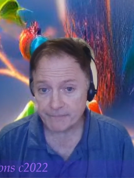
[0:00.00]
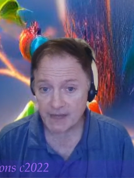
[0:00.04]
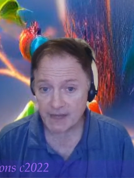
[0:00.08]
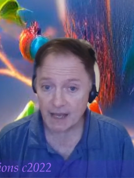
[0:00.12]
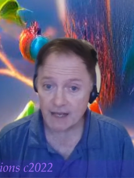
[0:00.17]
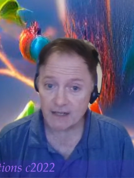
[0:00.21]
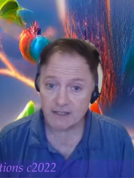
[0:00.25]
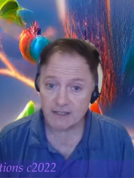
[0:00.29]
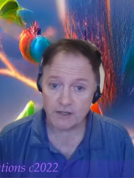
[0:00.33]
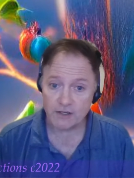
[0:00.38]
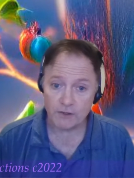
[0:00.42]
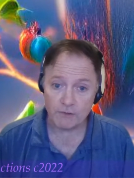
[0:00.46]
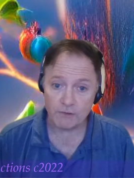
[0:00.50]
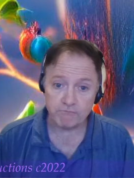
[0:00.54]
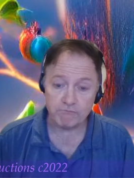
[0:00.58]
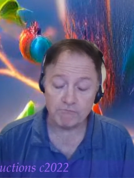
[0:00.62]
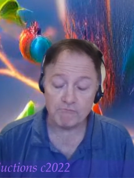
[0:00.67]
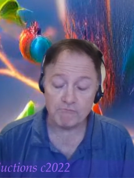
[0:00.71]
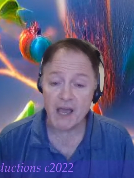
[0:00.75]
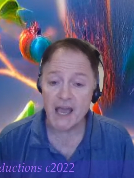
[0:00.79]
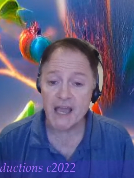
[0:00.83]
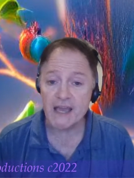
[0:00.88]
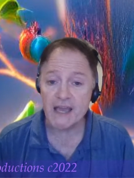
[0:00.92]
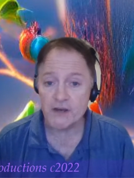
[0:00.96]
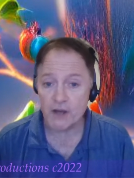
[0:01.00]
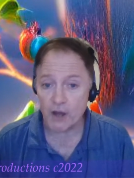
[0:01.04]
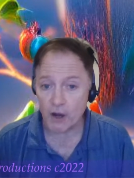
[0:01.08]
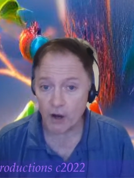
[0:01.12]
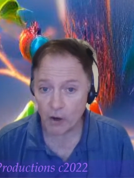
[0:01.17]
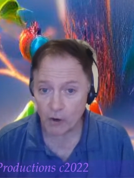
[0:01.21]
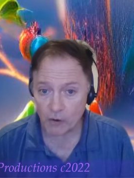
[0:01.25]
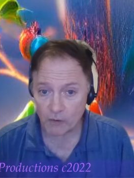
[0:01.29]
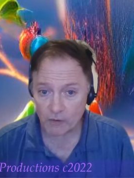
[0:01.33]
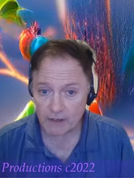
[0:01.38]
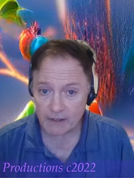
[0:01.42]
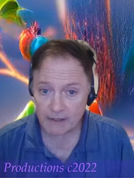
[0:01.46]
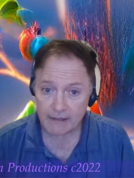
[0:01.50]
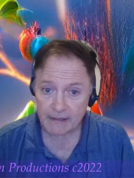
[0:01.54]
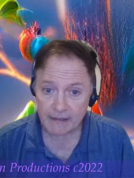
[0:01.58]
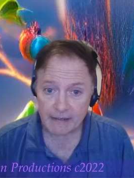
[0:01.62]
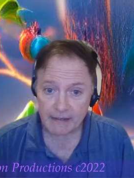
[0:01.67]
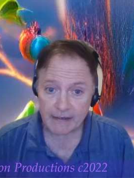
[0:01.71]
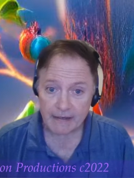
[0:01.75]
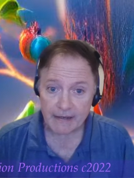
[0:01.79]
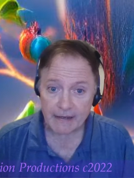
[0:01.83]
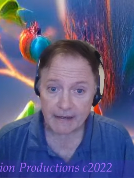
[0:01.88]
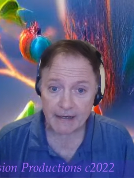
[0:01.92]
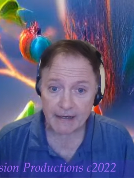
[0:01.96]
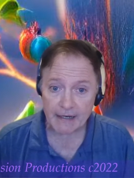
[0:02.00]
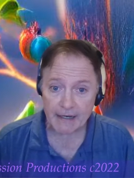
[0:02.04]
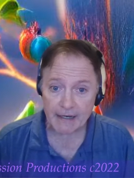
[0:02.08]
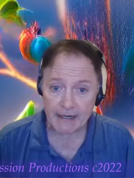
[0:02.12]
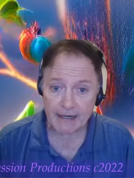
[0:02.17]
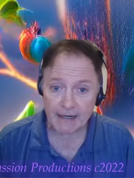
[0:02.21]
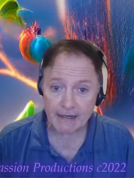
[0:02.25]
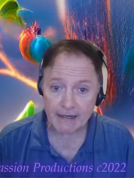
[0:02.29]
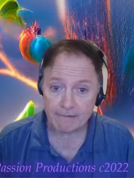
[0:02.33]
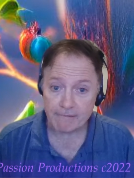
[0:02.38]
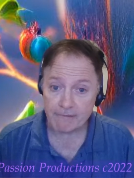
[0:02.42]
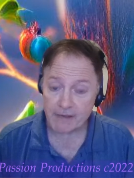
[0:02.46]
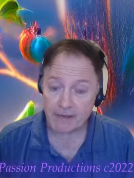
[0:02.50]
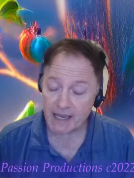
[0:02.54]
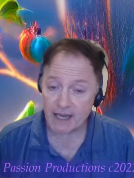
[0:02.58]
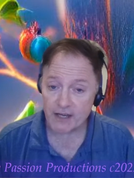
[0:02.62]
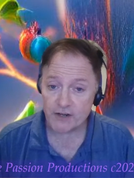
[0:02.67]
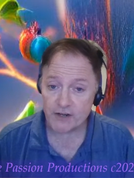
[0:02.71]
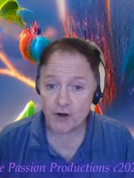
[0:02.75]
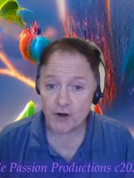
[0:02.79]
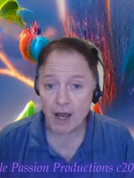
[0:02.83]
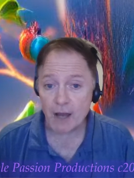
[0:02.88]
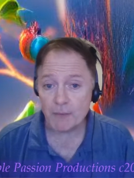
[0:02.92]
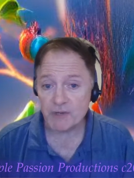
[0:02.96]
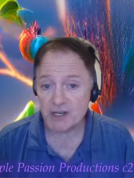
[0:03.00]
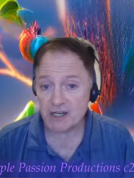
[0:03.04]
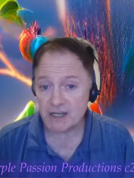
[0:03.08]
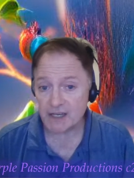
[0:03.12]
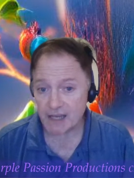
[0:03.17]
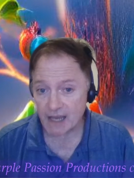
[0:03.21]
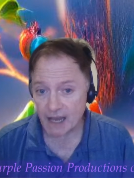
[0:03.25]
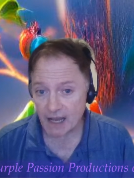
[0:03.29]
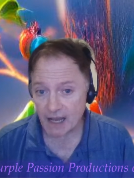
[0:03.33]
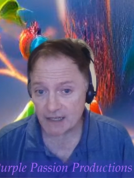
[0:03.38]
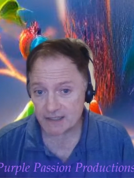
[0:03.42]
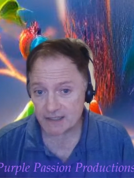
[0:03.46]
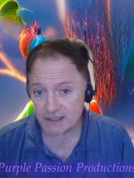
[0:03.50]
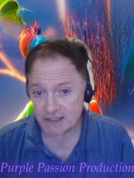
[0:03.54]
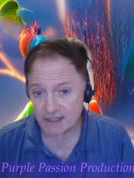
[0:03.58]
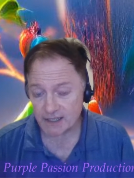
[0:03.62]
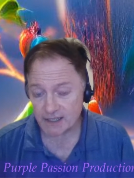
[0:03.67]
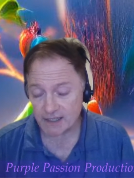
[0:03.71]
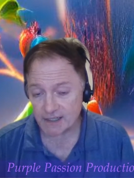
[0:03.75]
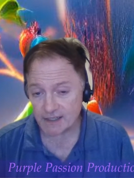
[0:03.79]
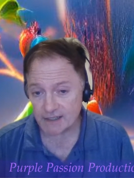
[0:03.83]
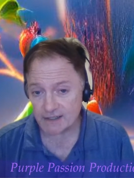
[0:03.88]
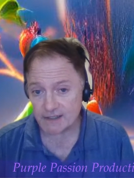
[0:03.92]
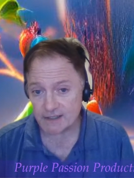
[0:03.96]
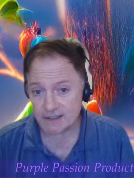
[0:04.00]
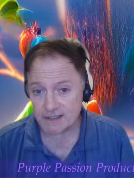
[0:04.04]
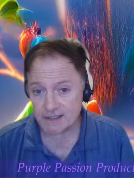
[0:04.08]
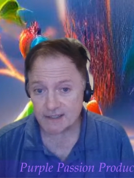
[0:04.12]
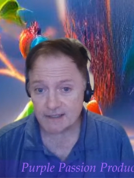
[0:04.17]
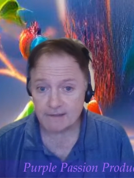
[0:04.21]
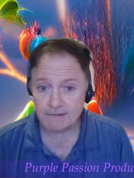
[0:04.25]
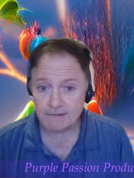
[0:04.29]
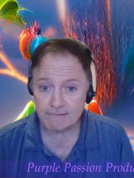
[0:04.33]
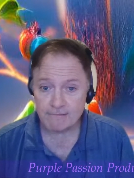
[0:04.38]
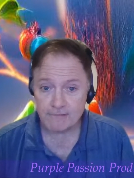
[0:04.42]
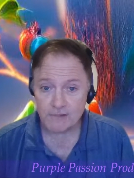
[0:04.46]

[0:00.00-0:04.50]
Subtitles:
As you may know, the Andromeda Galaxy is